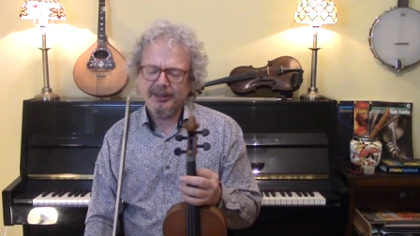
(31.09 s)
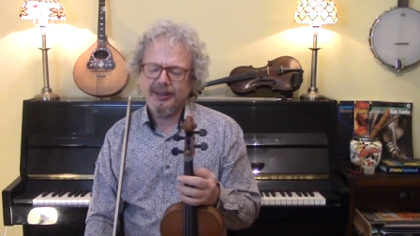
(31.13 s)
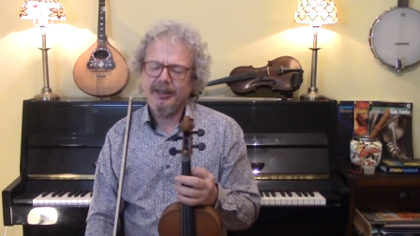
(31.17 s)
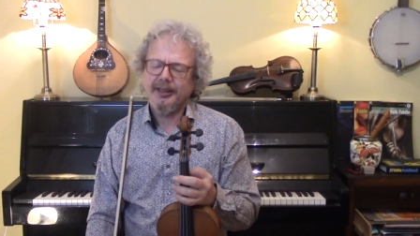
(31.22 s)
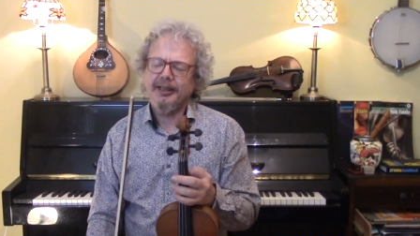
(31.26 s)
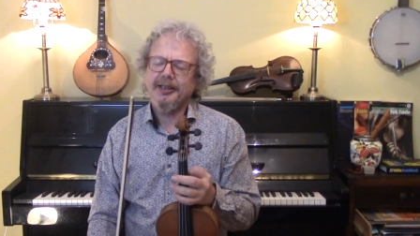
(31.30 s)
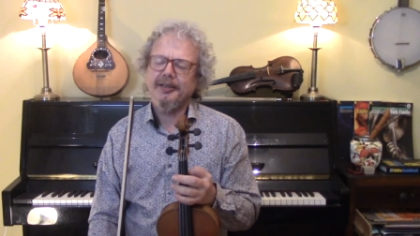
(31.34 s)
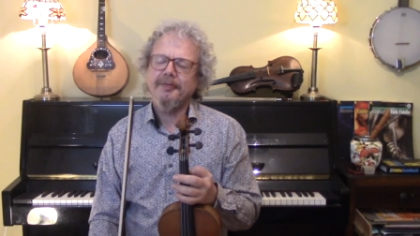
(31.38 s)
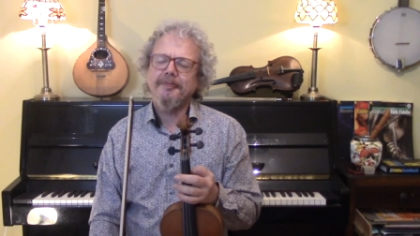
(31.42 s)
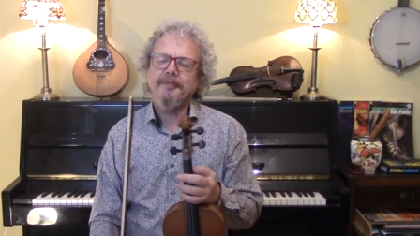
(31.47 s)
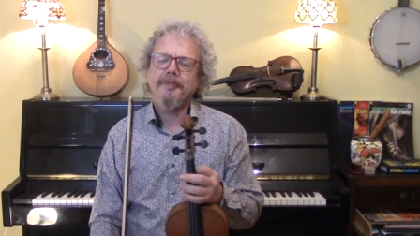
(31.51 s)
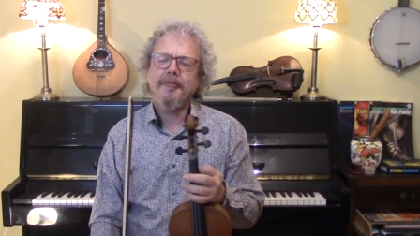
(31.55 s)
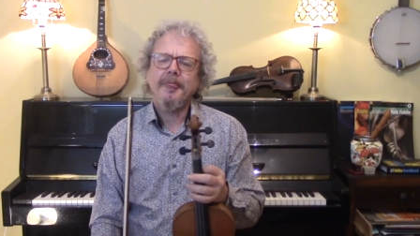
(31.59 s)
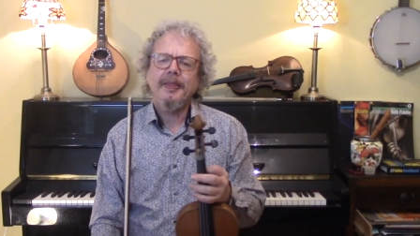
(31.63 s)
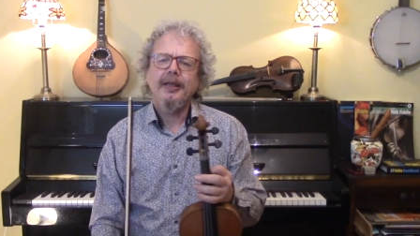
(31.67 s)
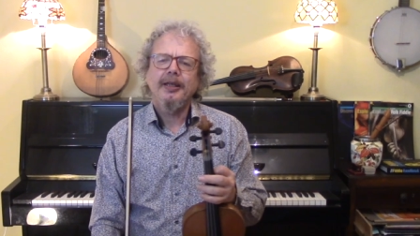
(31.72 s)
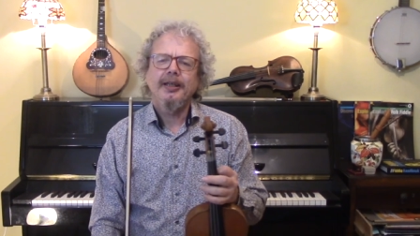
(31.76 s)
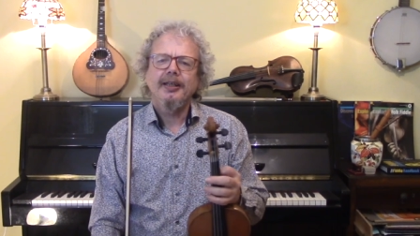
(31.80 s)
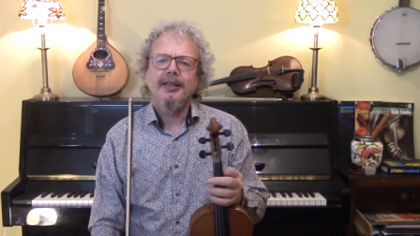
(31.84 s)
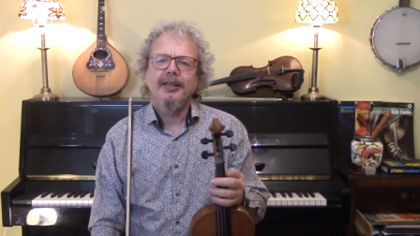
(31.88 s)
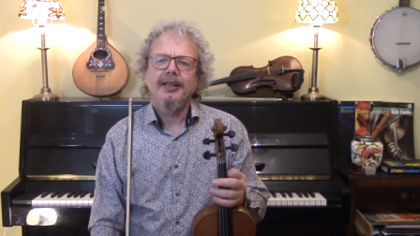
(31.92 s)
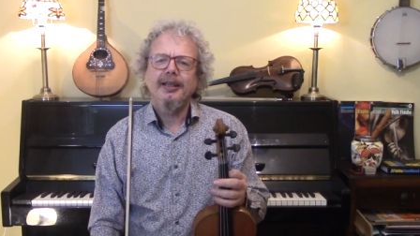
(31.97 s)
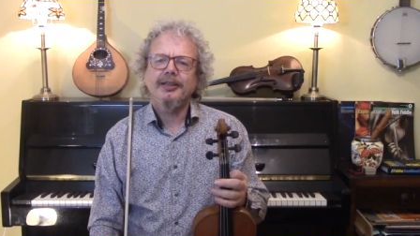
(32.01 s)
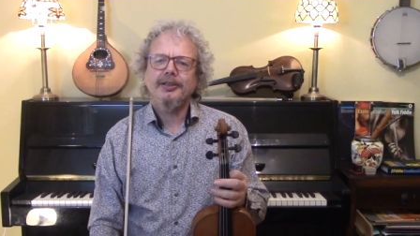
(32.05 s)
Um,
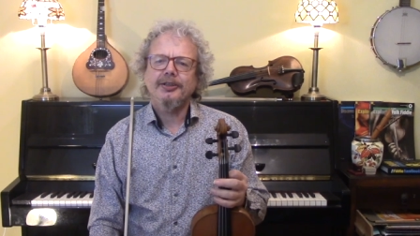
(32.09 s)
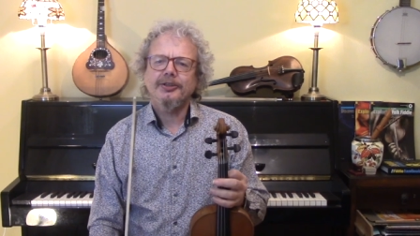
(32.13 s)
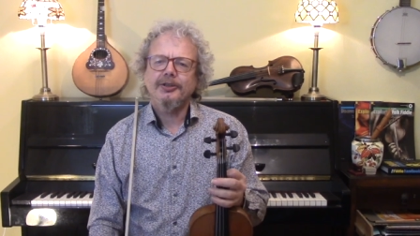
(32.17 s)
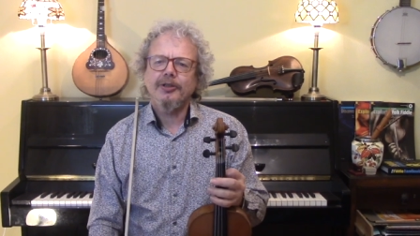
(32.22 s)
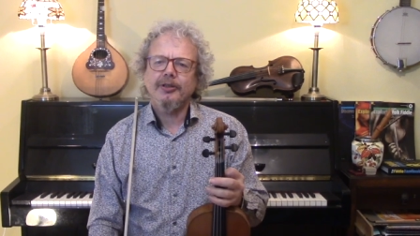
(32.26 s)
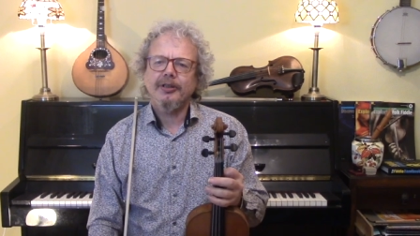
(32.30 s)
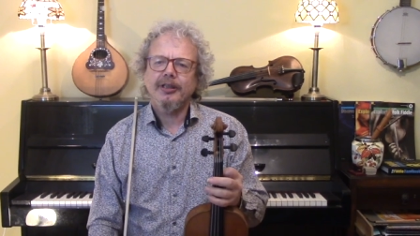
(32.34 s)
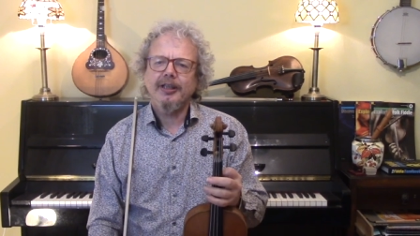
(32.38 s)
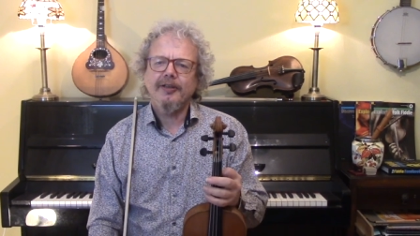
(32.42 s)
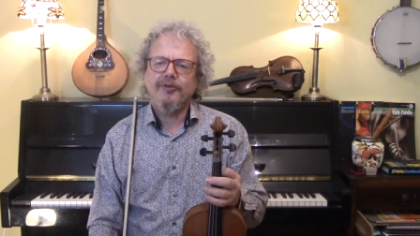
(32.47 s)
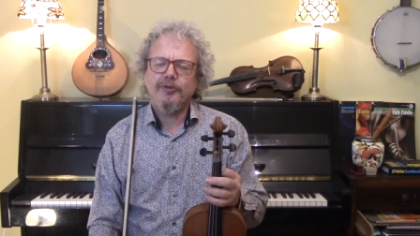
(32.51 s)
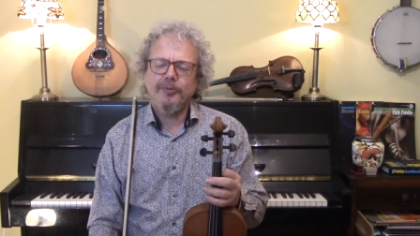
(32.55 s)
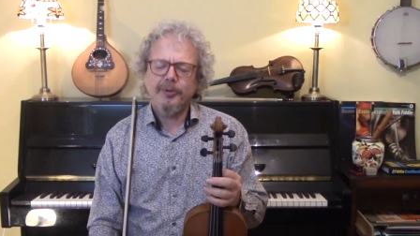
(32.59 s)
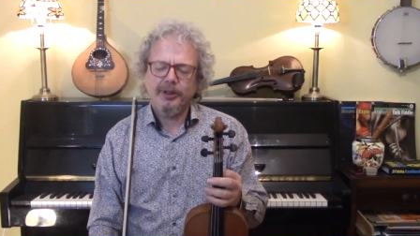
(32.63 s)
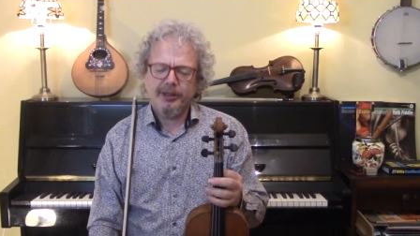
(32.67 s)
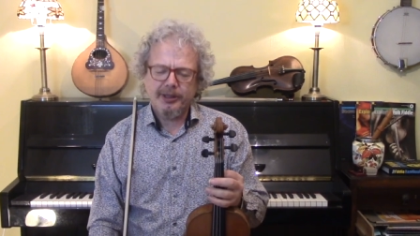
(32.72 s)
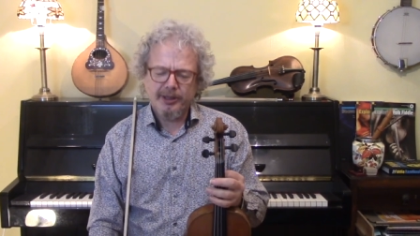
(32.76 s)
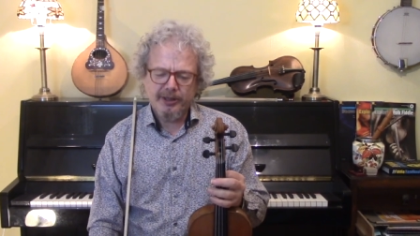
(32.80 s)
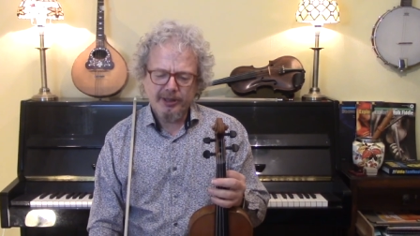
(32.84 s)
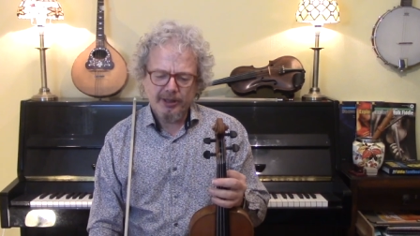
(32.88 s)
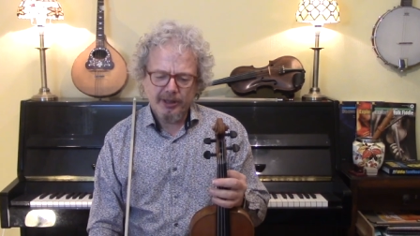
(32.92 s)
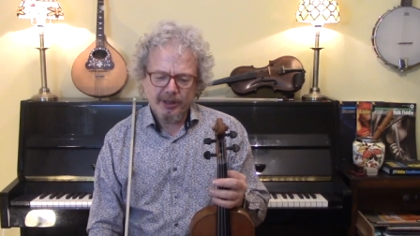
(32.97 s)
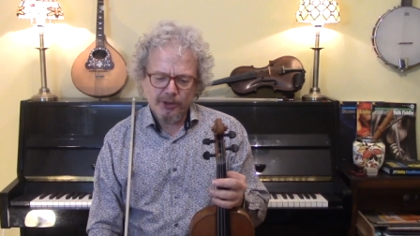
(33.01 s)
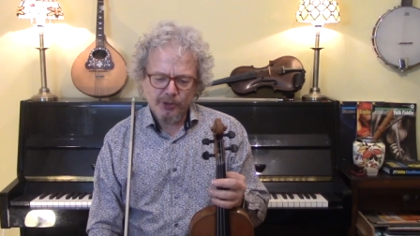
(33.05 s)
it's a song that everybody
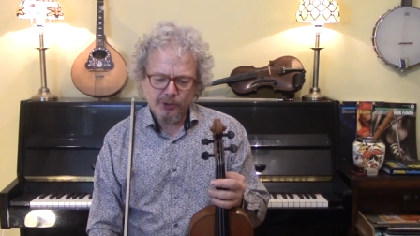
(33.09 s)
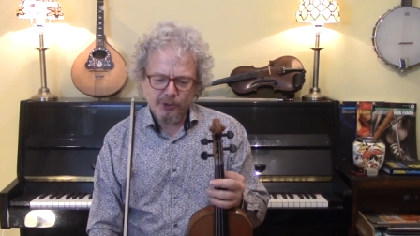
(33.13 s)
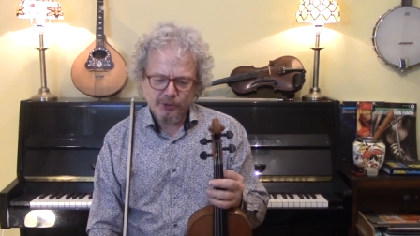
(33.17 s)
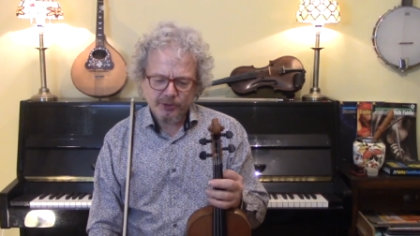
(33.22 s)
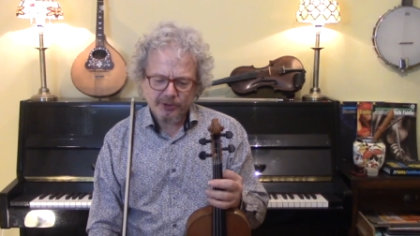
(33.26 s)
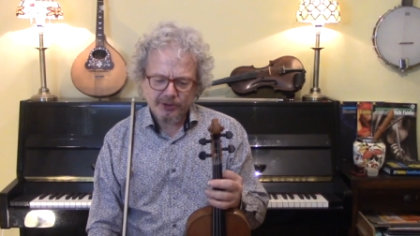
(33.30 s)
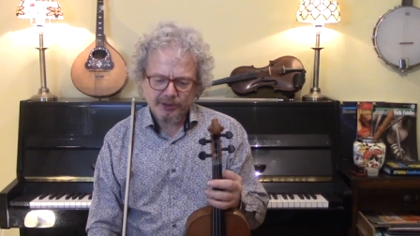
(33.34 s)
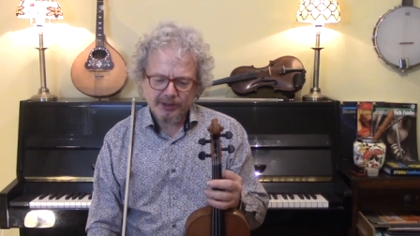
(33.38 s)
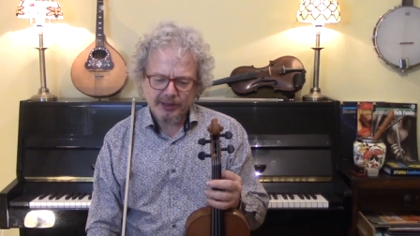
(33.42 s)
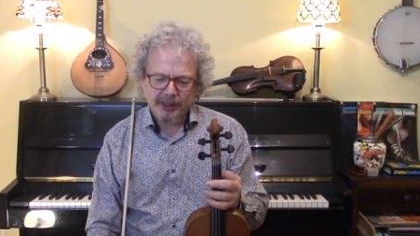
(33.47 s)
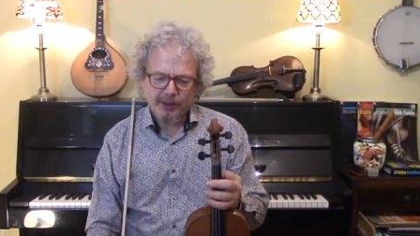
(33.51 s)
knows.